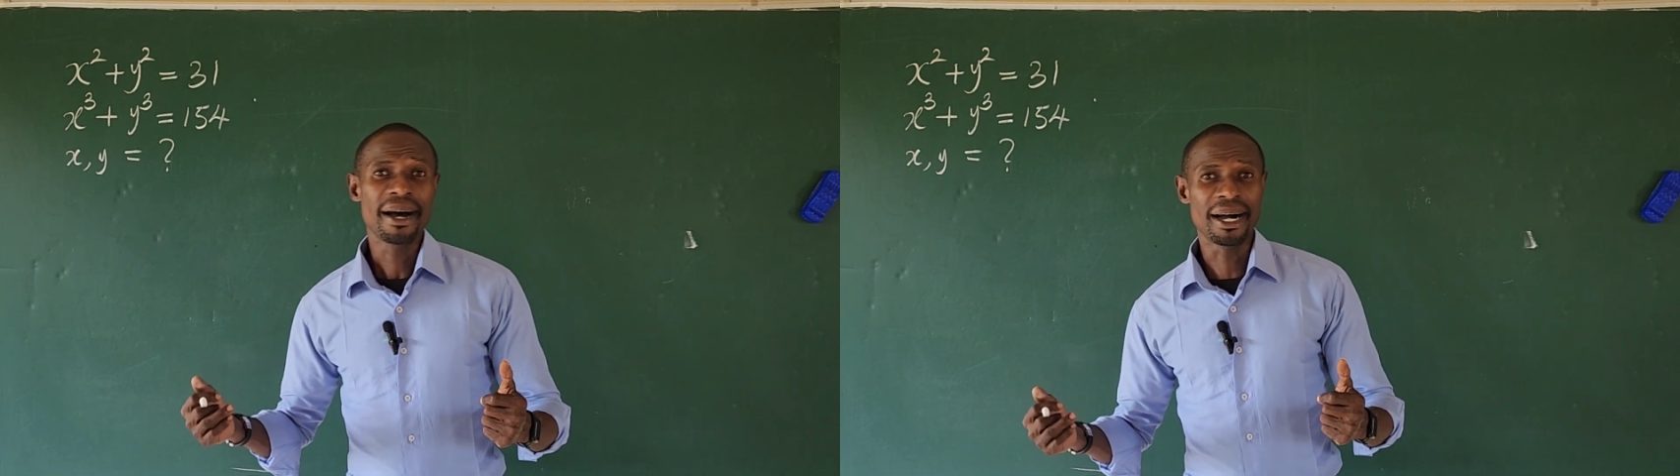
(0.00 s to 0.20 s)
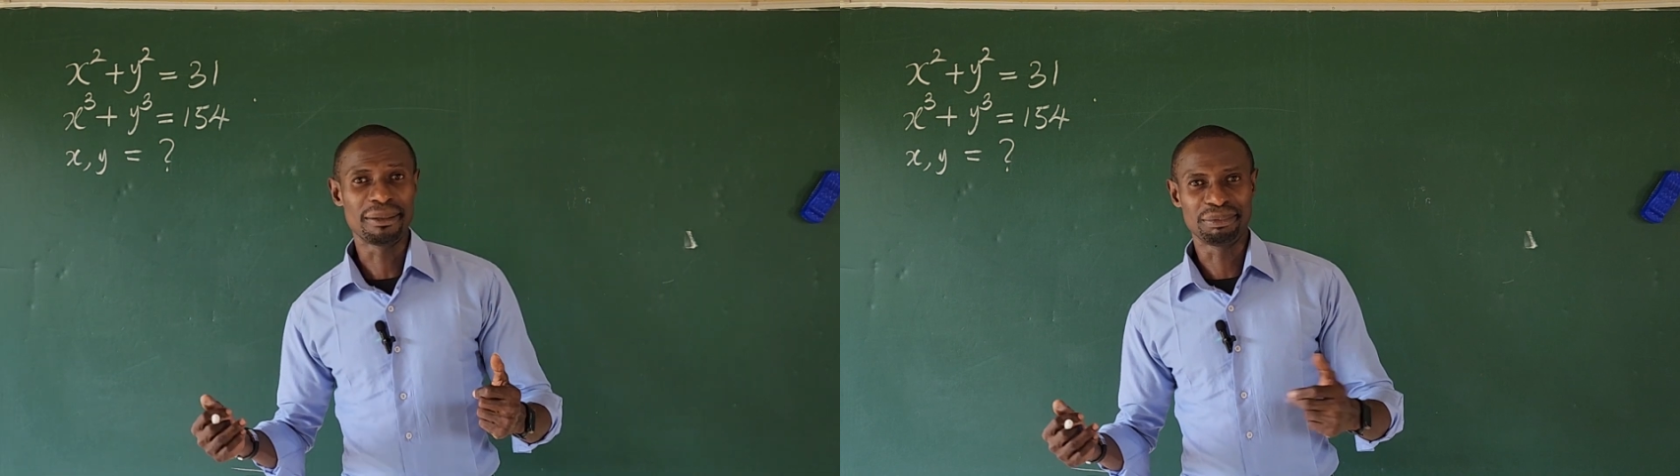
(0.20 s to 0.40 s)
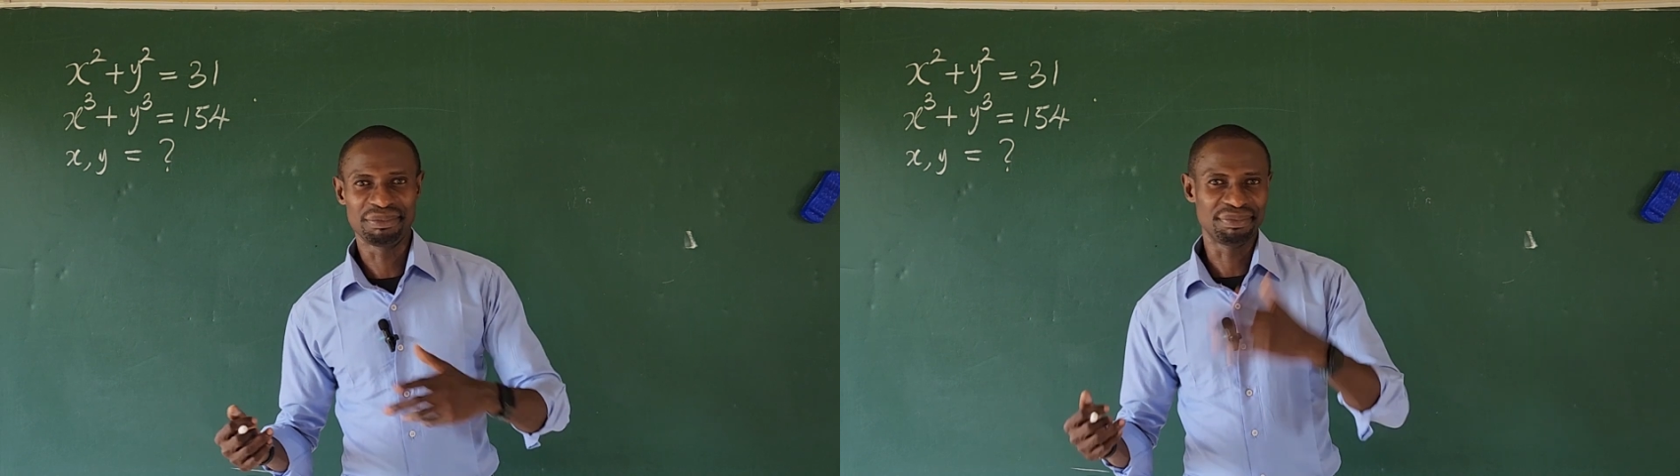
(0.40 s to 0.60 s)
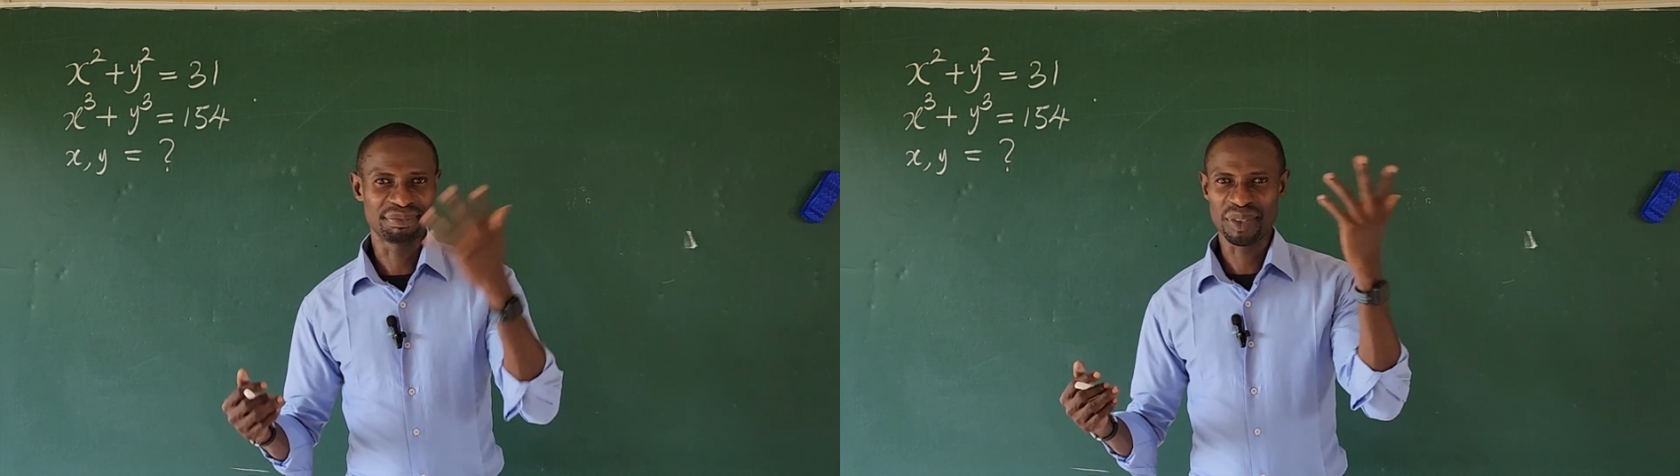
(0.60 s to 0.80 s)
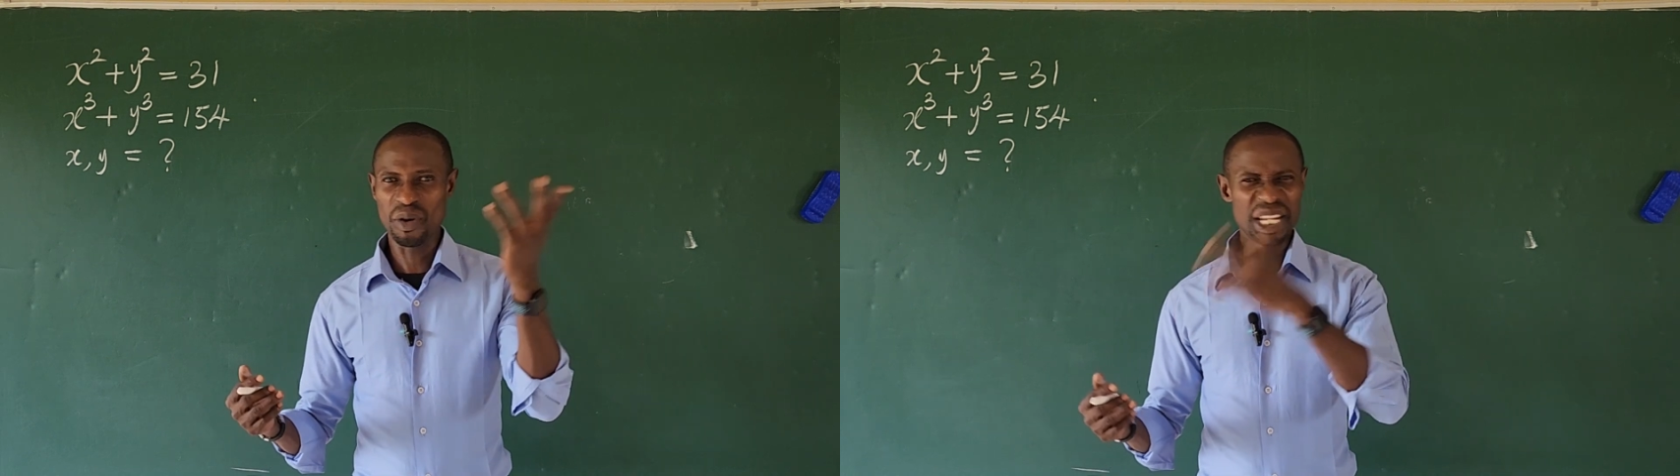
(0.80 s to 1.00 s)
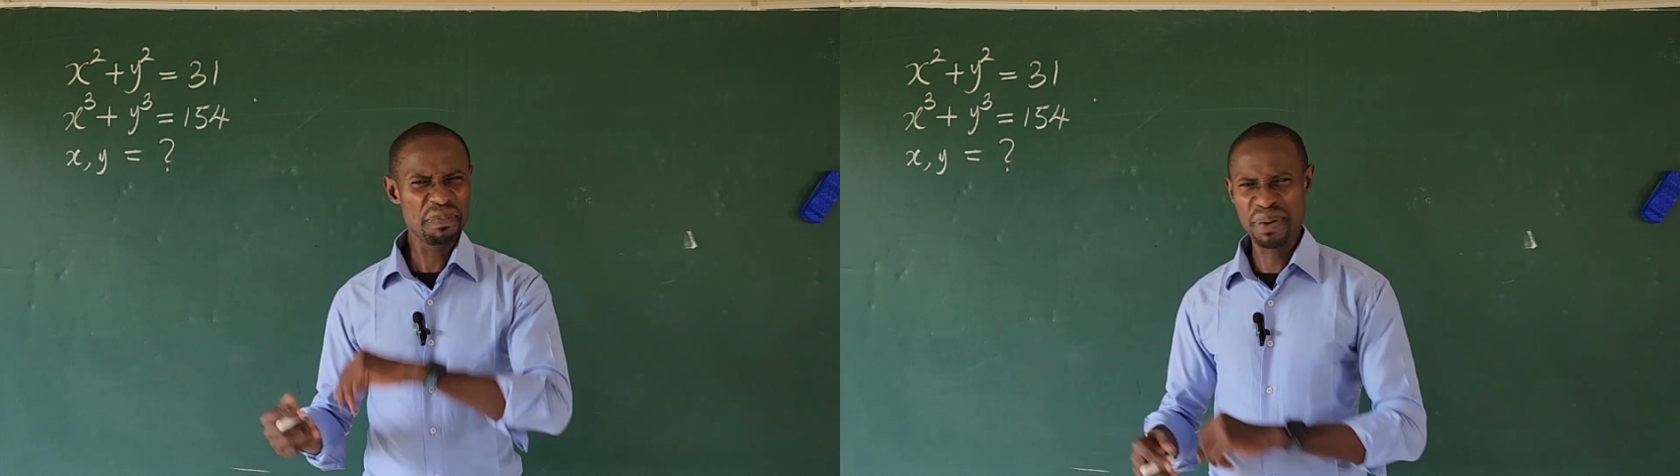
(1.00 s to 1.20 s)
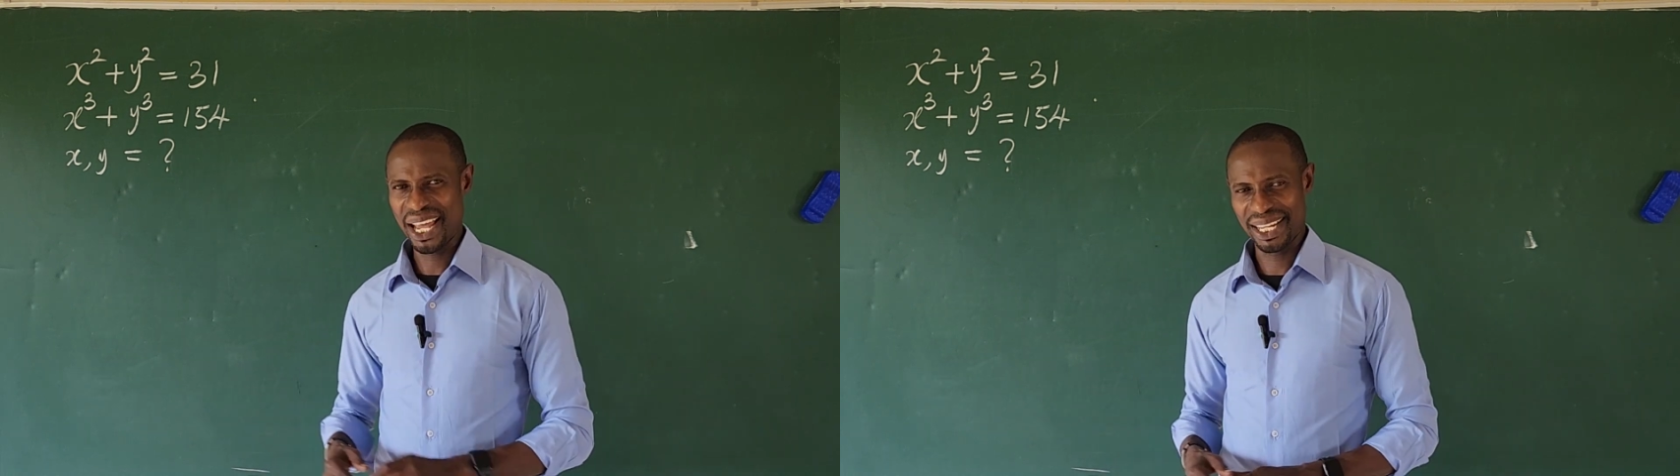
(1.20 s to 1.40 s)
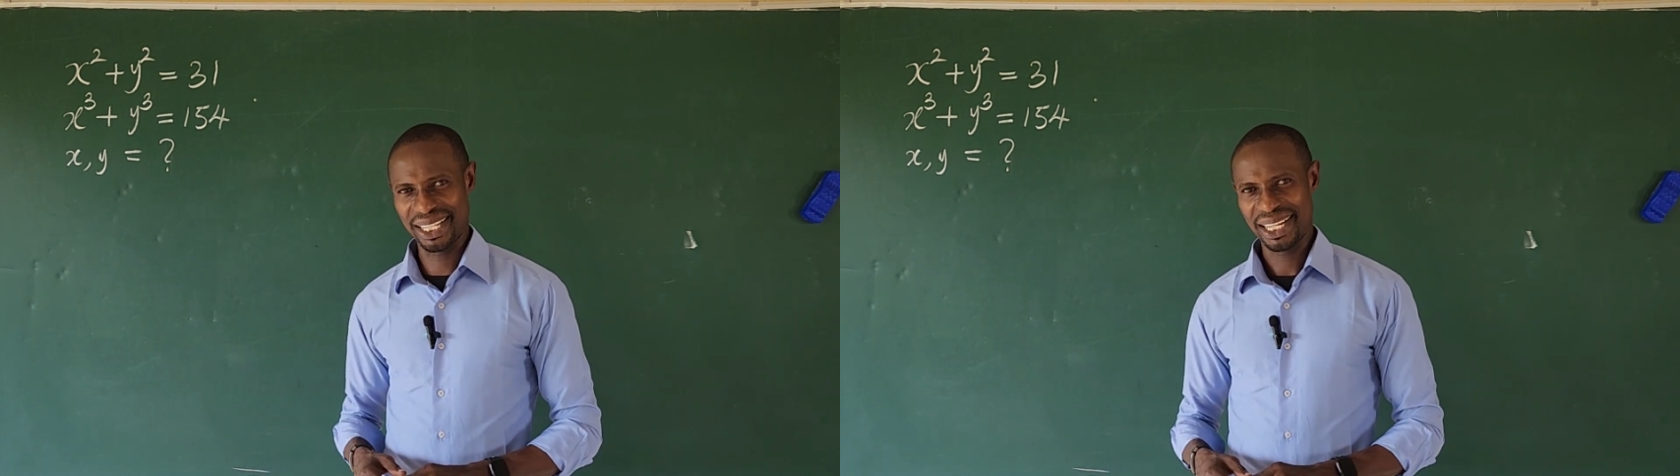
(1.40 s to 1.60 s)
um,
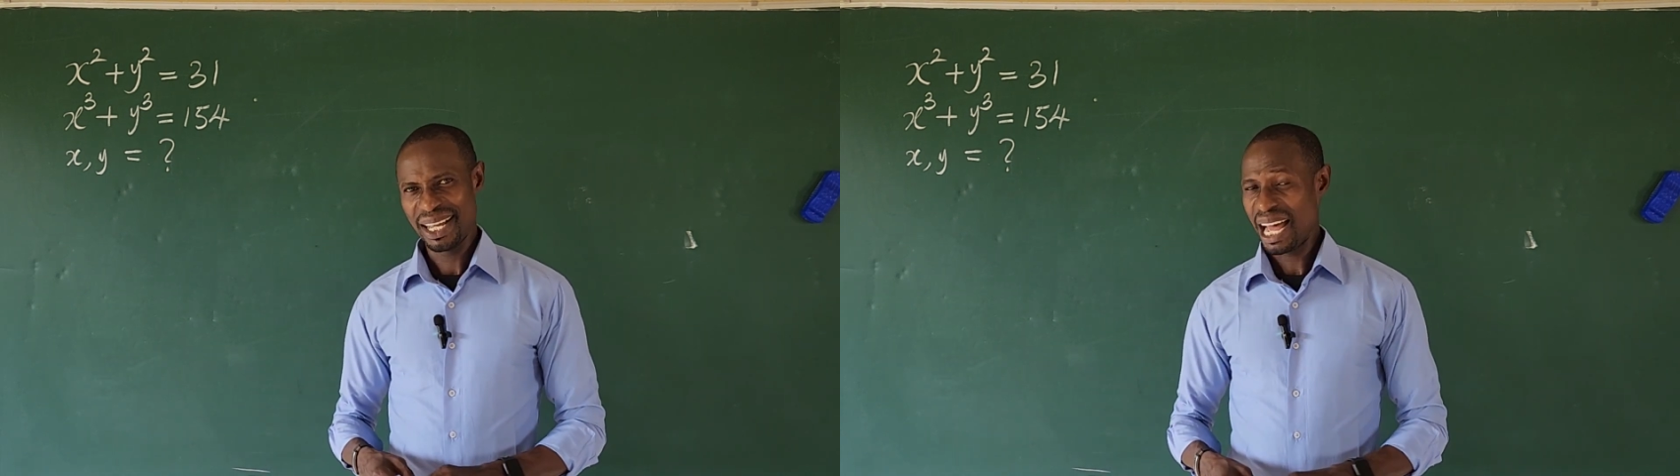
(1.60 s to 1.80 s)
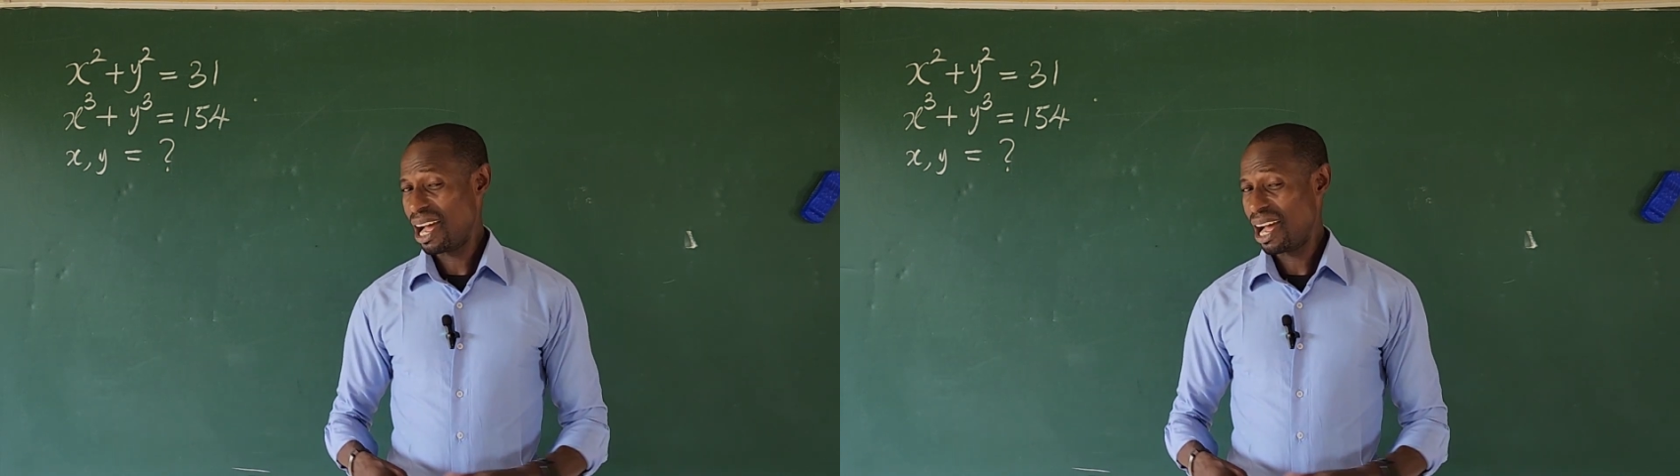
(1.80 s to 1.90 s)
Olympiad.